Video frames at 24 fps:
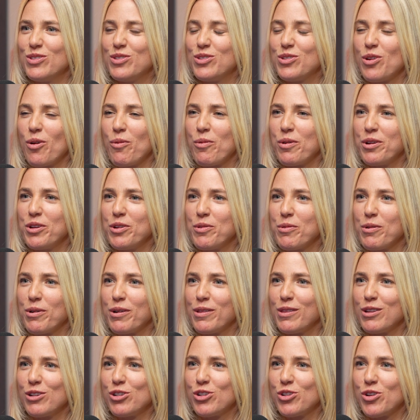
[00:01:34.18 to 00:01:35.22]
So when you were
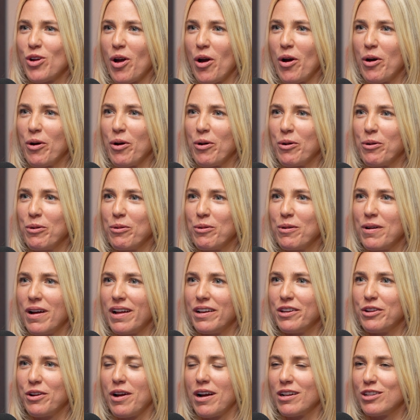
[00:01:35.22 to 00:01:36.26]
in the show
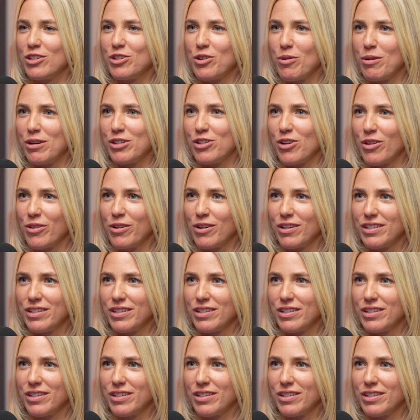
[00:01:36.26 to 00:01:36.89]
and you got to know each other,